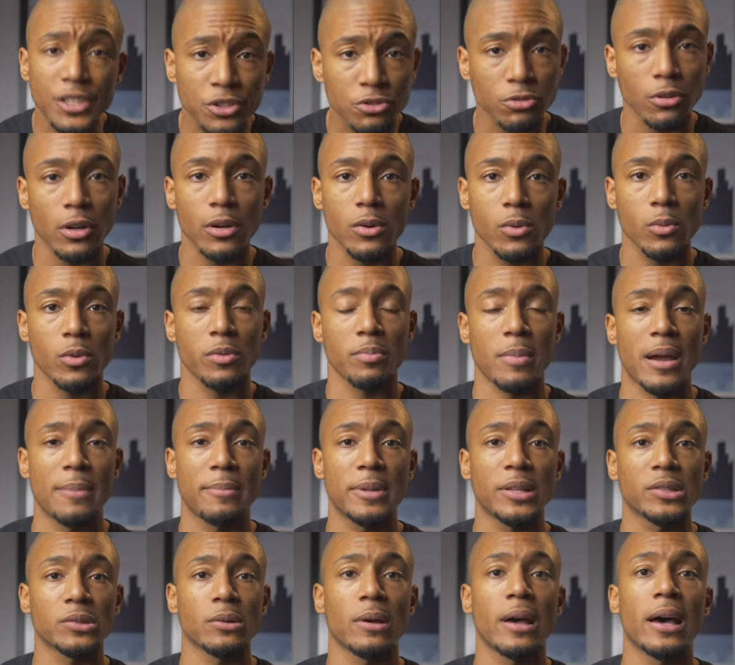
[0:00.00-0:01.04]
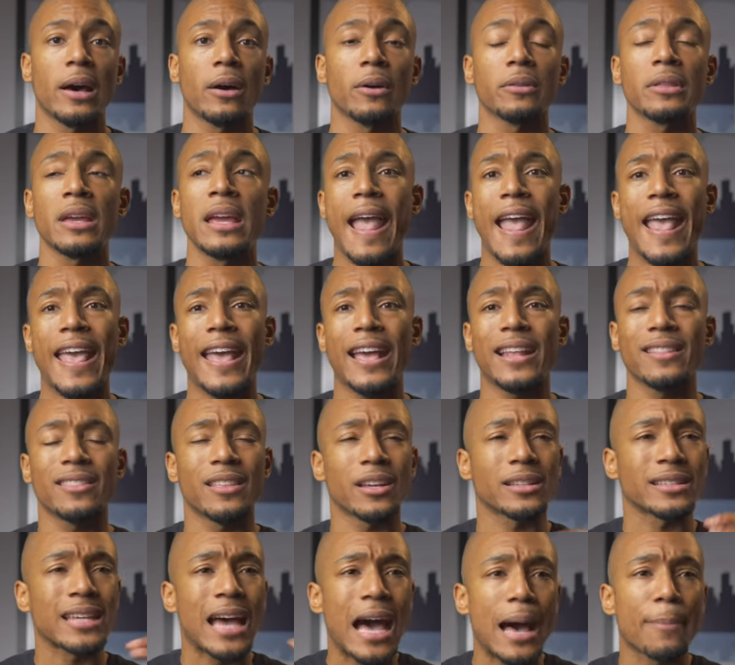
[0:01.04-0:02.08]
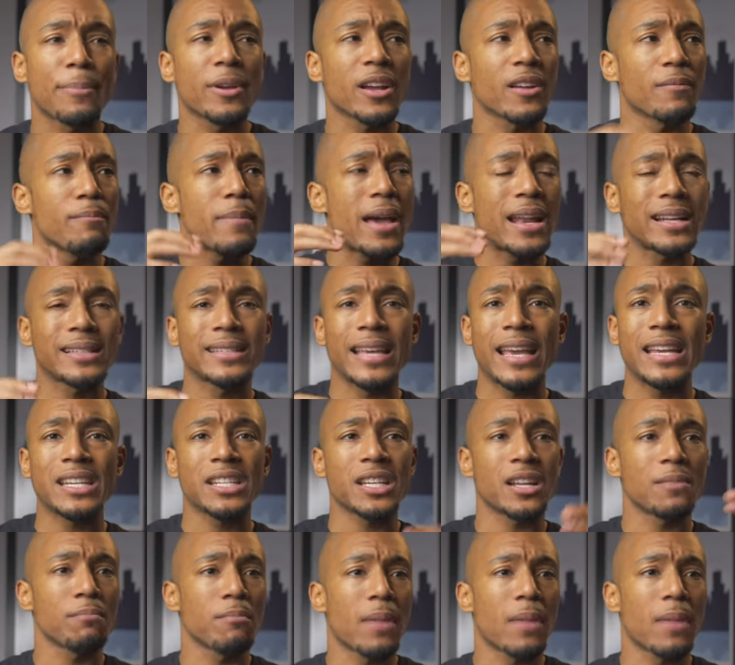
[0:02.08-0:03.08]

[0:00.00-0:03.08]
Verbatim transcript: struggled with my mental health. And the topic of meditation and